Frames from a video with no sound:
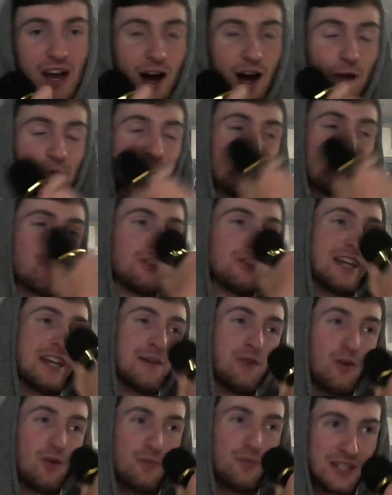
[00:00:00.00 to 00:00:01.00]
I'm sure the
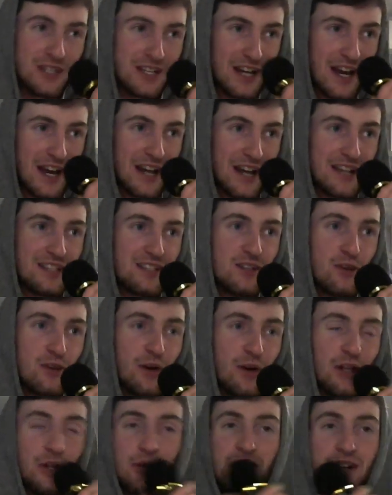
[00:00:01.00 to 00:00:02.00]
MLB guys do.
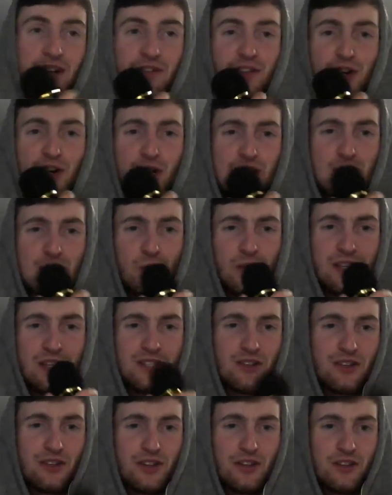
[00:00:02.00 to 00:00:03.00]
I know the NFL, you have to wait
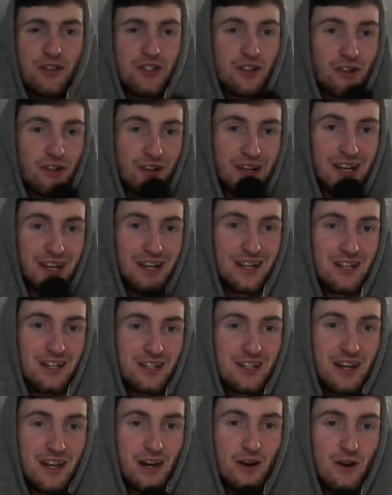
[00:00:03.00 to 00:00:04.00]
till you're a certain
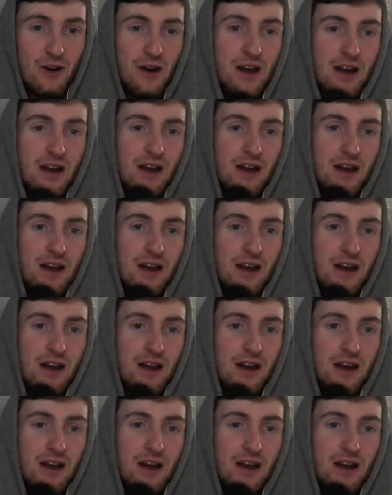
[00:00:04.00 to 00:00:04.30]
age now.